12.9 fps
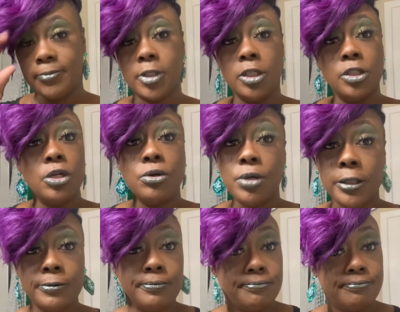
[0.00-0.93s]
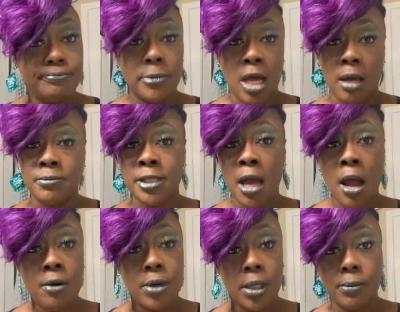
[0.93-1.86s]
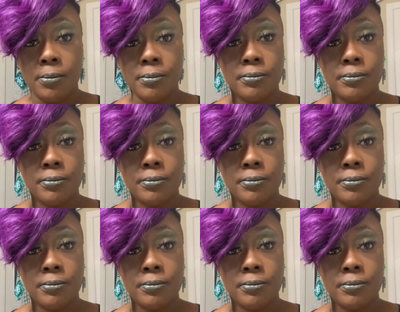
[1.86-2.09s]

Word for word: Can do it. I'm sorry.